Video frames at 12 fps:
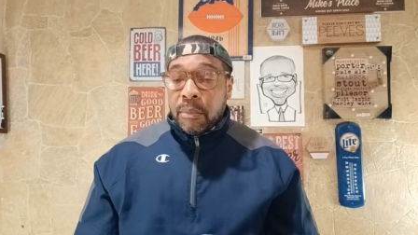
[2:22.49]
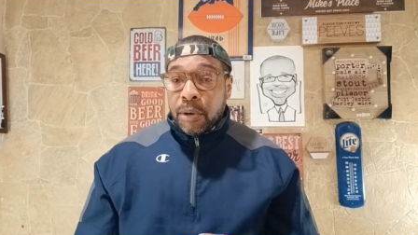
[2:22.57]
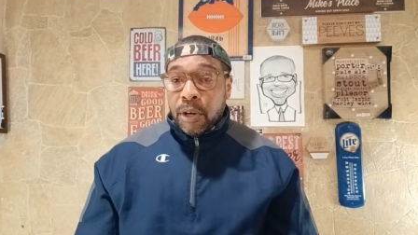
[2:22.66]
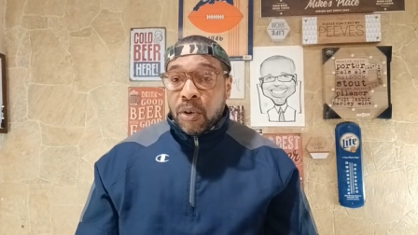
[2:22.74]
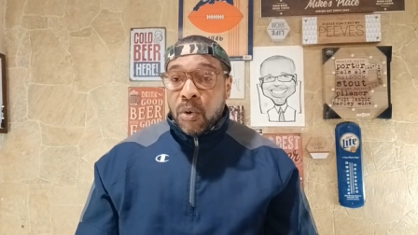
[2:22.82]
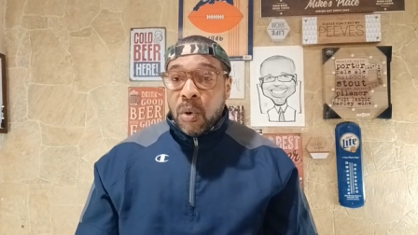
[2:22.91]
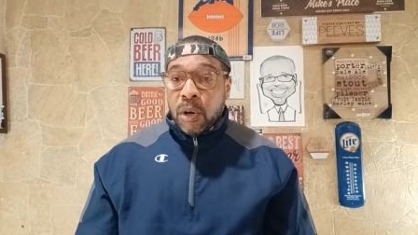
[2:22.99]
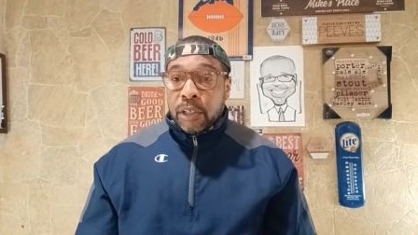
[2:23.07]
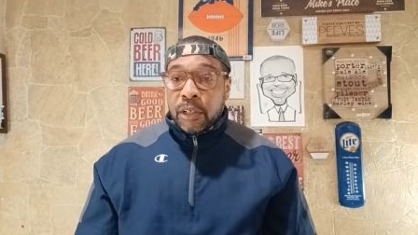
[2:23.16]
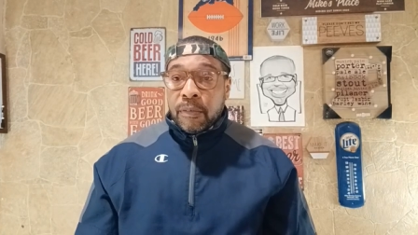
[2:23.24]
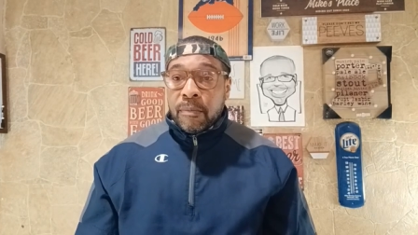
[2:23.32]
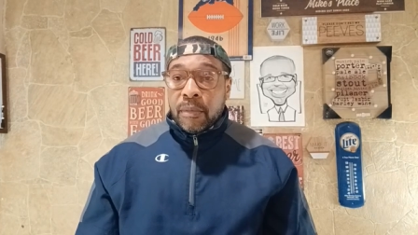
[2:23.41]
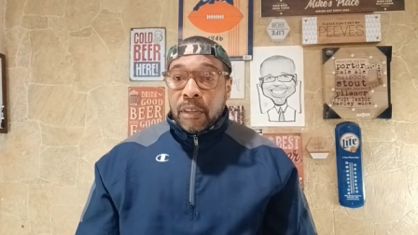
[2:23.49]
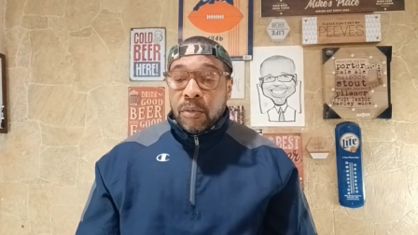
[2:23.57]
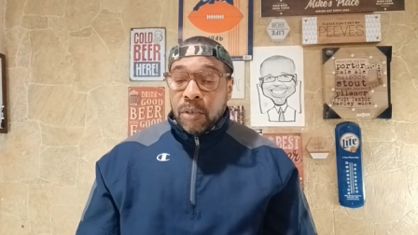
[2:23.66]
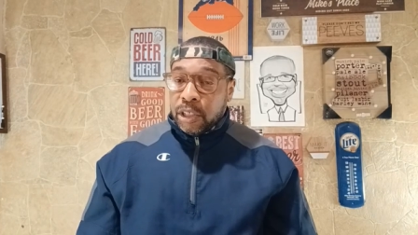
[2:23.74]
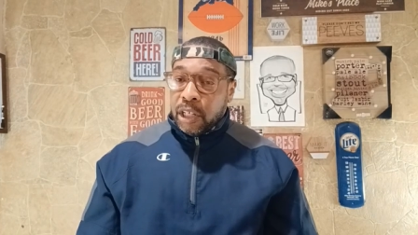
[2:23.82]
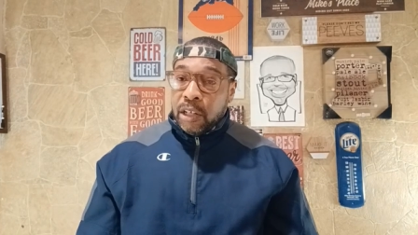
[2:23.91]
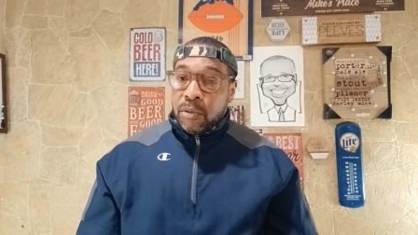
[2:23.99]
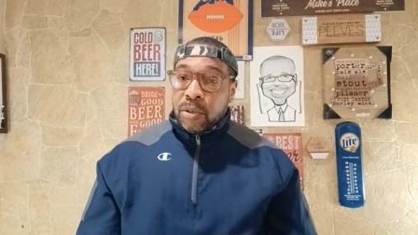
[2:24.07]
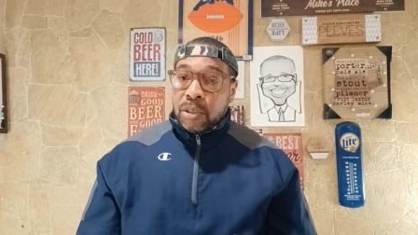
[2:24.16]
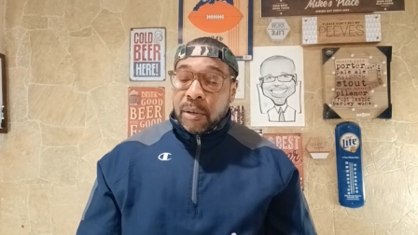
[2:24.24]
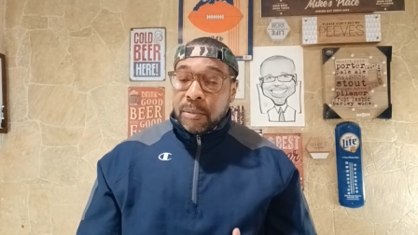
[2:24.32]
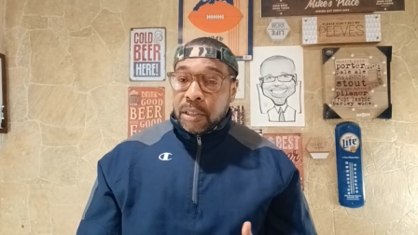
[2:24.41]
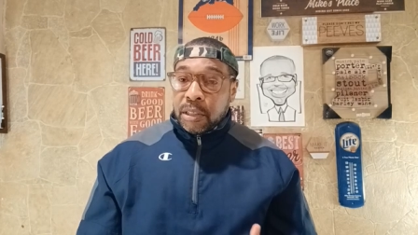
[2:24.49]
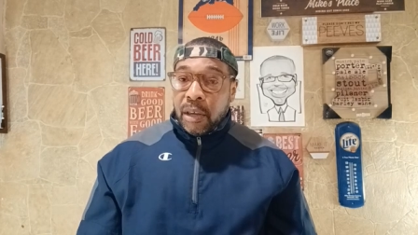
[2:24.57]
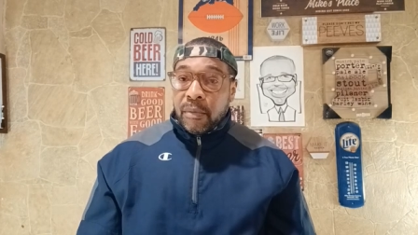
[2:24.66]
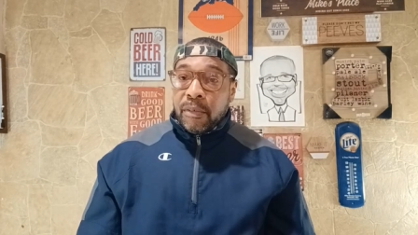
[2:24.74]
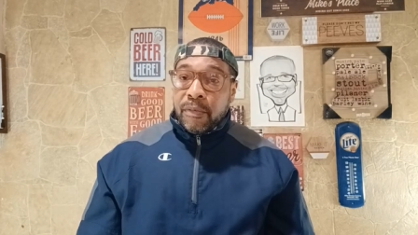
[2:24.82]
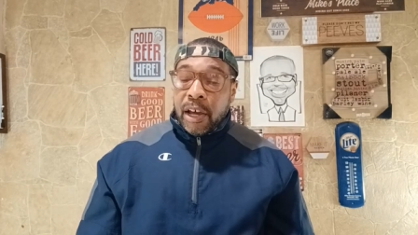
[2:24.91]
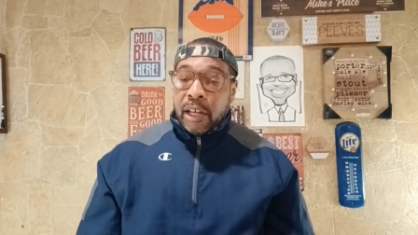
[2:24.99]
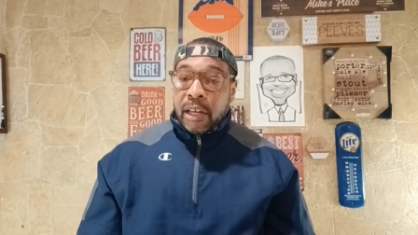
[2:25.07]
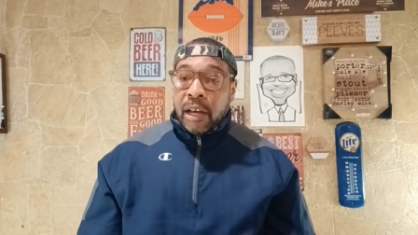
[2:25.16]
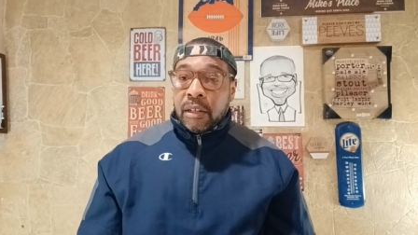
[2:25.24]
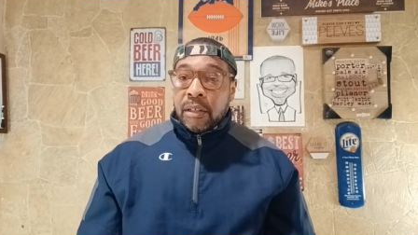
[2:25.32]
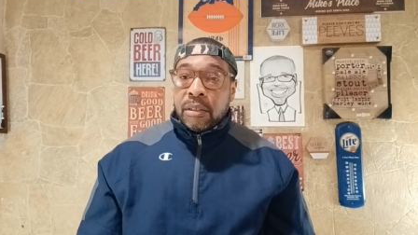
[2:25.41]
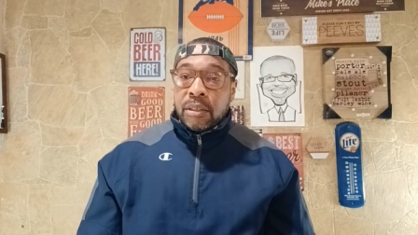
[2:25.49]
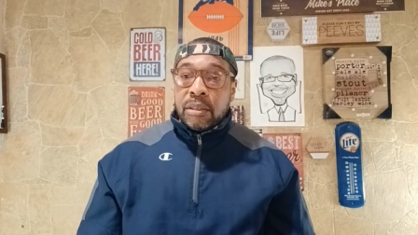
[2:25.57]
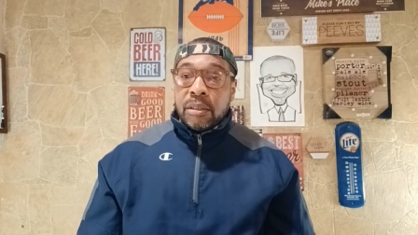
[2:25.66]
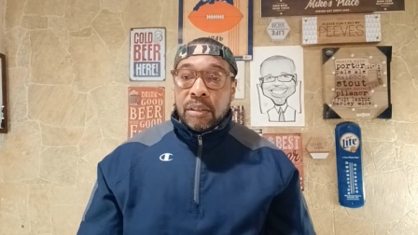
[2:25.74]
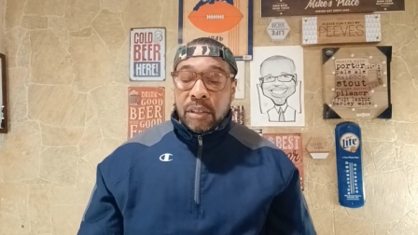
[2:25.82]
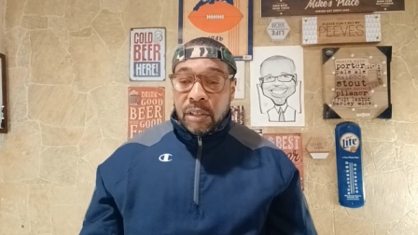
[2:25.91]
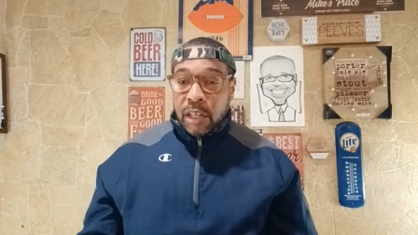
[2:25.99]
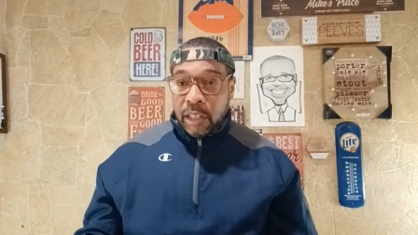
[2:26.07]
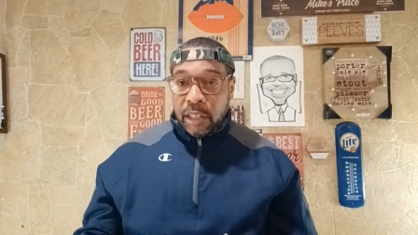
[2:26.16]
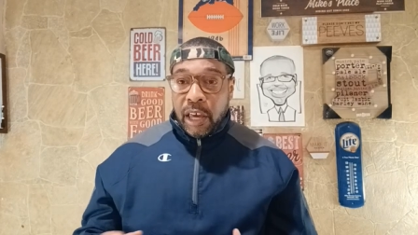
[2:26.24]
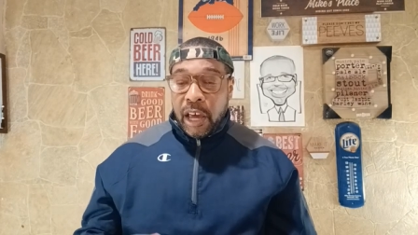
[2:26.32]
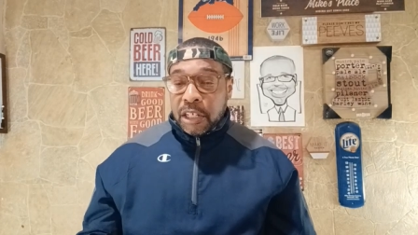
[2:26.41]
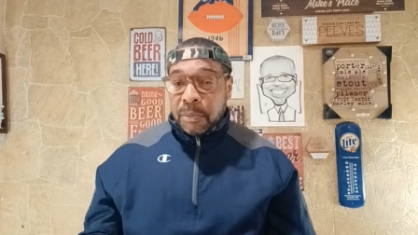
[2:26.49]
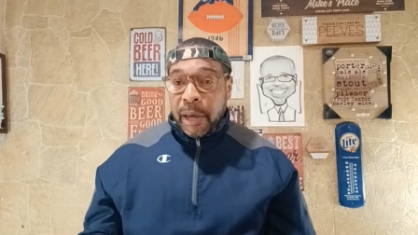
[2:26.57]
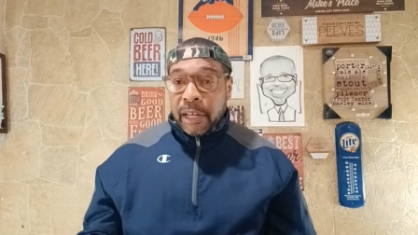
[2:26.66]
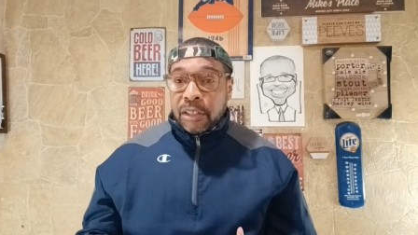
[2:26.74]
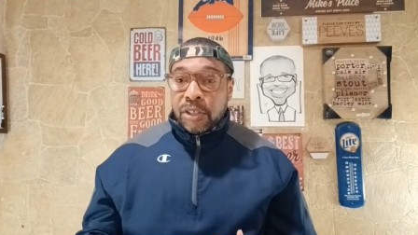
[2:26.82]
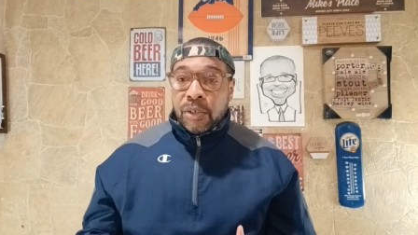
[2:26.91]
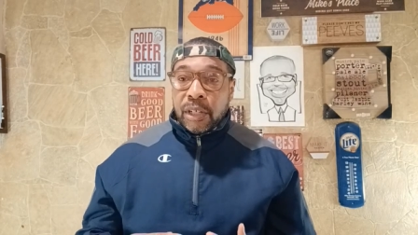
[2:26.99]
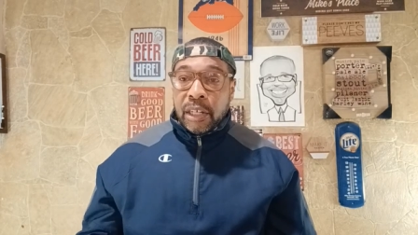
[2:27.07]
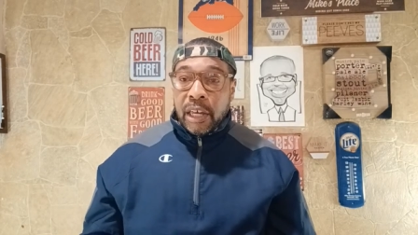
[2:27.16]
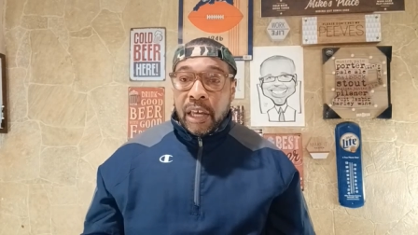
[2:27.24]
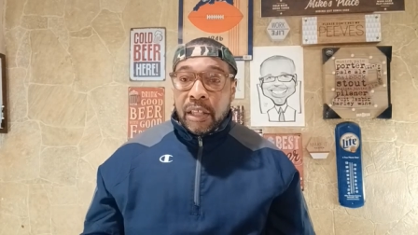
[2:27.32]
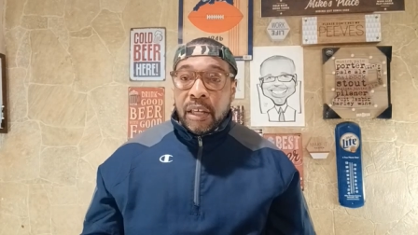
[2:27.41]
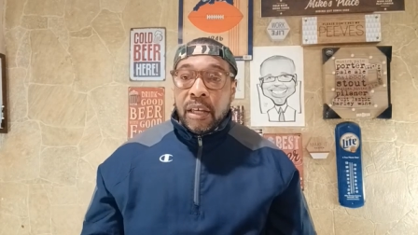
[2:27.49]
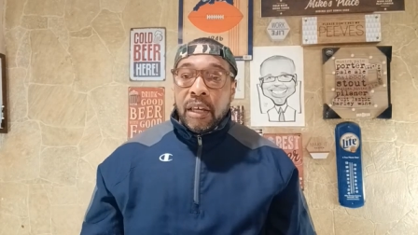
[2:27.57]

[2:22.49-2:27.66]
per quarter, which equals up to $75 in cash back that you can get,